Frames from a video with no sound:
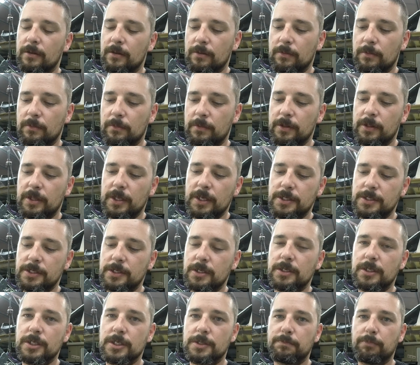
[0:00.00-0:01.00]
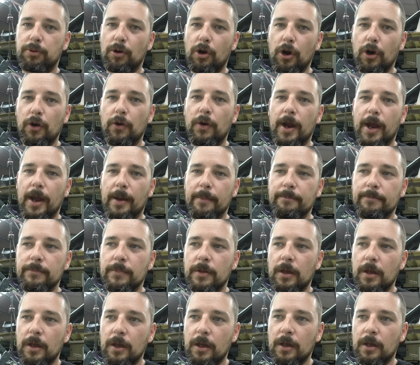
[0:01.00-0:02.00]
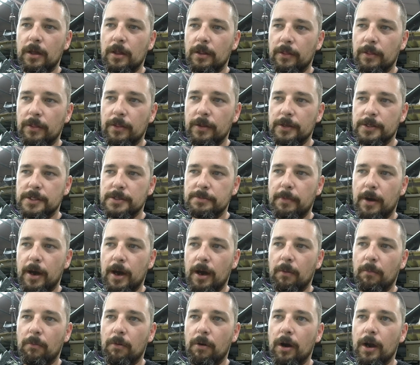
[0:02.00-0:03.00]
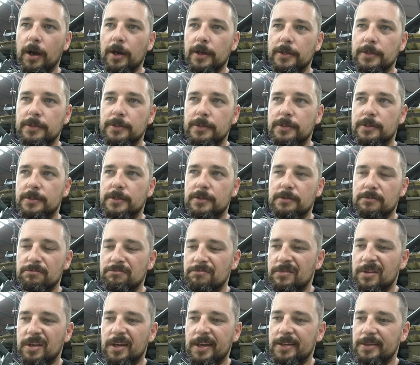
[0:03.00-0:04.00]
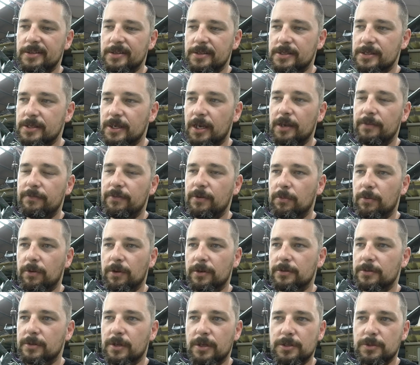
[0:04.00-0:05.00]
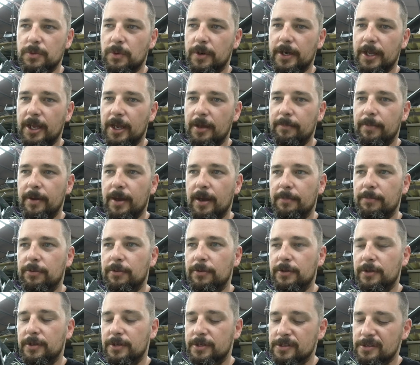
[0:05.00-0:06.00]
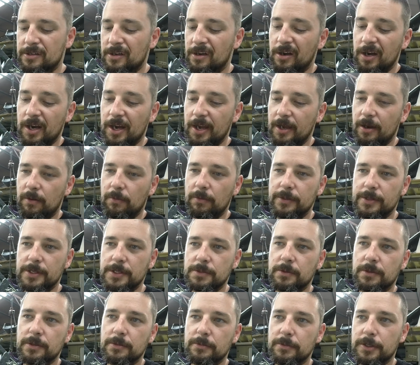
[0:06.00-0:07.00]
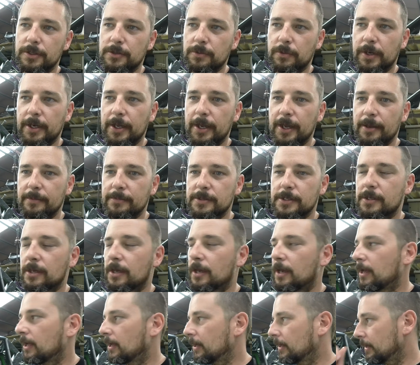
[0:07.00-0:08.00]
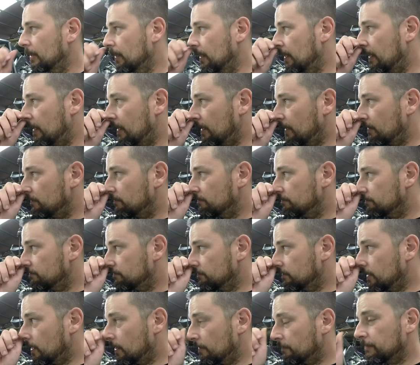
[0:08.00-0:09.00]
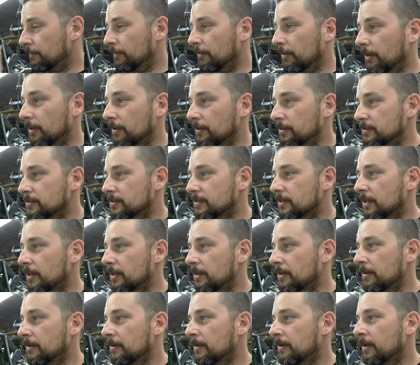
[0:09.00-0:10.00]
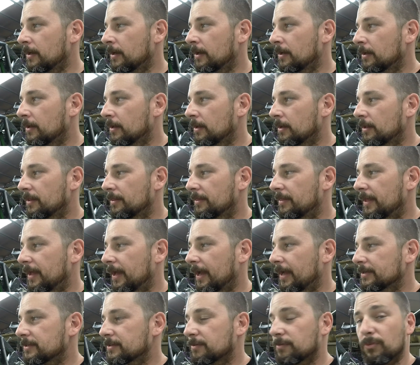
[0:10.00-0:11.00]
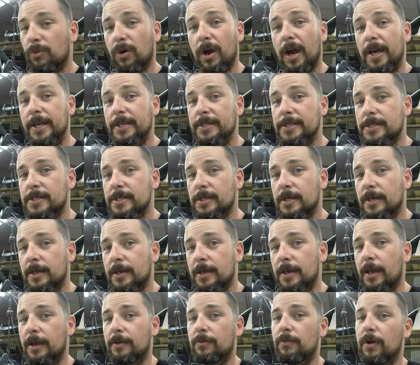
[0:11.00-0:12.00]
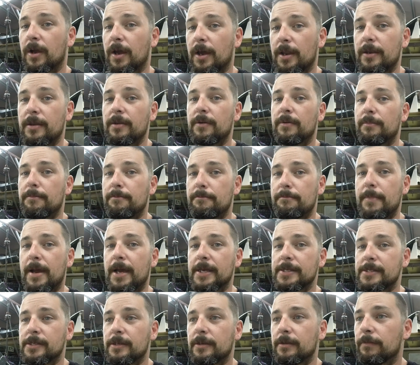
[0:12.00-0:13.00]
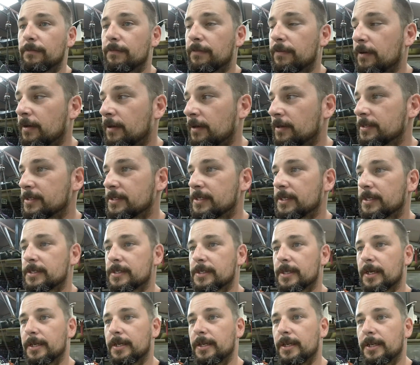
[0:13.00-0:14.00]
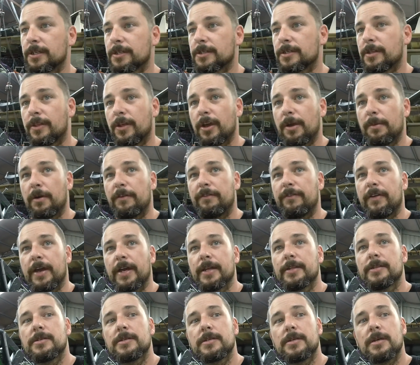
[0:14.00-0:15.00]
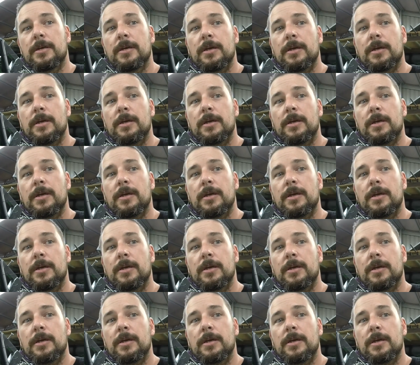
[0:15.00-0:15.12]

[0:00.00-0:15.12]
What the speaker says: with this, you just program the Smartwire, and say if you want a 20 amp output, you just go, hey, I want this one to be 20 amps. Now, for those that race and run massive 16-inch thermofans,